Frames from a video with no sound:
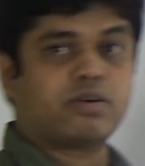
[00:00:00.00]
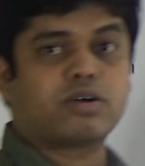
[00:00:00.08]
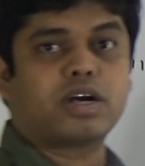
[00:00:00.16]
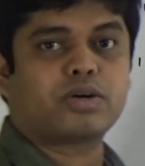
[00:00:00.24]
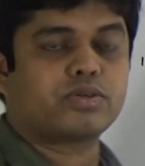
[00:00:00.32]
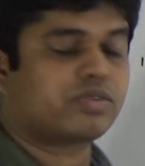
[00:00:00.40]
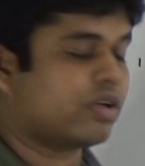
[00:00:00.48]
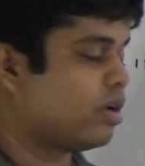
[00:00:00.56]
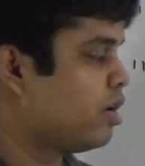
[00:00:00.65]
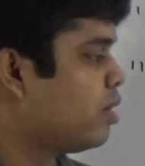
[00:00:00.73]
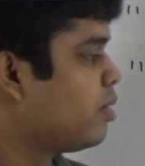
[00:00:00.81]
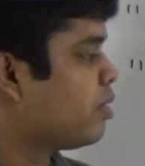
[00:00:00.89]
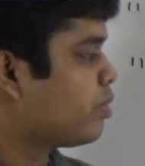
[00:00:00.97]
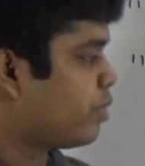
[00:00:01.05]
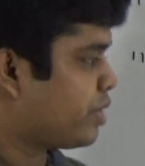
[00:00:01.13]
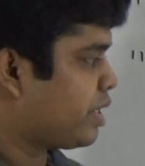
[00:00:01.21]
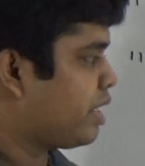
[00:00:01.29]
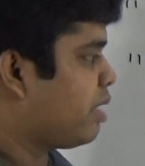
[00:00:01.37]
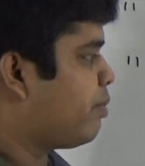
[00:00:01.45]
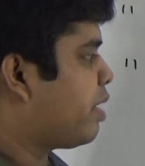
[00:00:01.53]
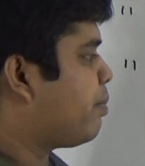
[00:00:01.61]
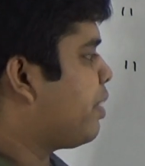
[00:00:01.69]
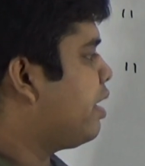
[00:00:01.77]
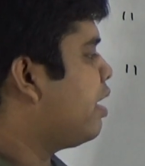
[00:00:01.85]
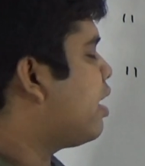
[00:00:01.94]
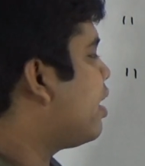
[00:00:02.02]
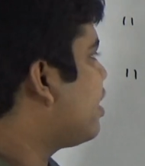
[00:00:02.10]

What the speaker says: order to solve question number B, I